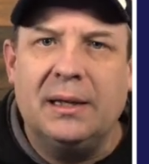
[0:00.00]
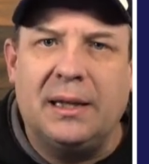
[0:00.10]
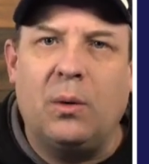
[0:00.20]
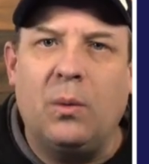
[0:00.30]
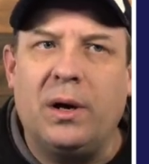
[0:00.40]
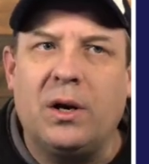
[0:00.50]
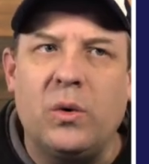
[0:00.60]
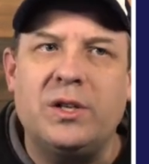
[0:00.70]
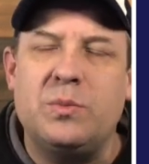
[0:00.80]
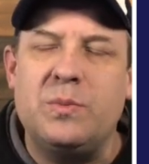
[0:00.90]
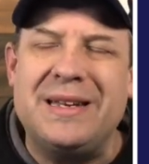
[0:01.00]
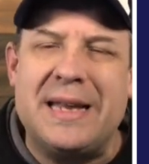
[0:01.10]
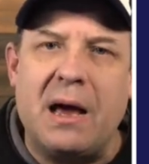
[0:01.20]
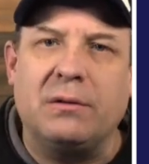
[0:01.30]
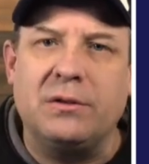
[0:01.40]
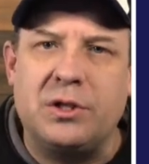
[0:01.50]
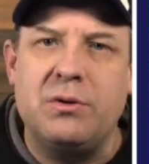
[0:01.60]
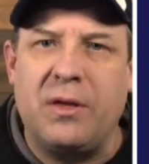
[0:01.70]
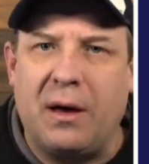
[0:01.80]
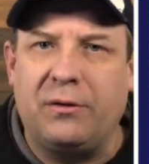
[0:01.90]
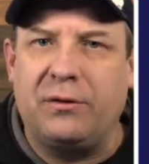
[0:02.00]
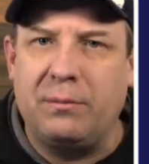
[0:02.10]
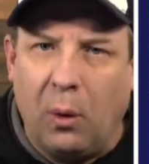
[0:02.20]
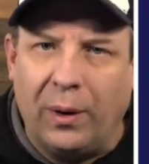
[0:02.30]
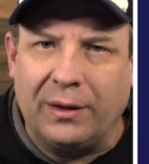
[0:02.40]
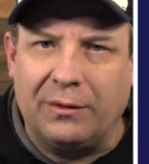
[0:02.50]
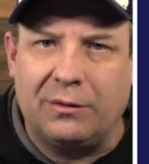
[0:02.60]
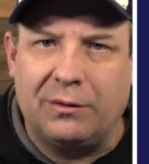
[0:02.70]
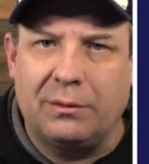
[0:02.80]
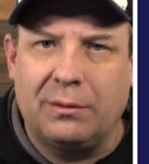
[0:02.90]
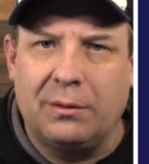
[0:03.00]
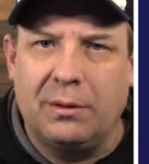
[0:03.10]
that we're going to be down 2,000 points.